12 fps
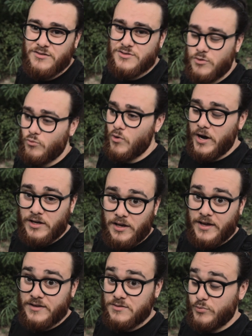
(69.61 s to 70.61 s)
I use a wide
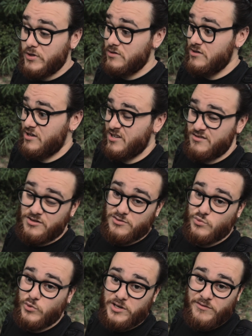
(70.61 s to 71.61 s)
lens, but you can
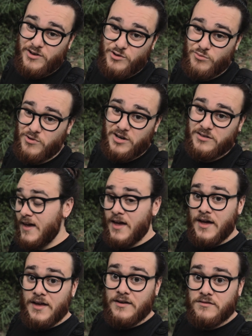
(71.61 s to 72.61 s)
use whatever you want.
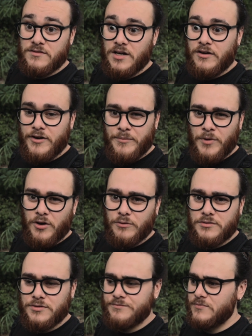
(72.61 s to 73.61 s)
And a
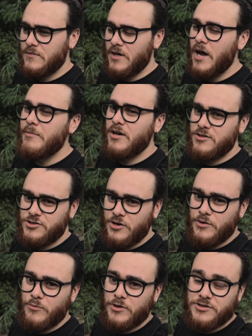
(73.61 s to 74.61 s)
remote. I'm gonna
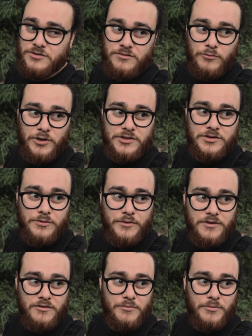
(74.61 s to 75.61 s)
show you what to do with the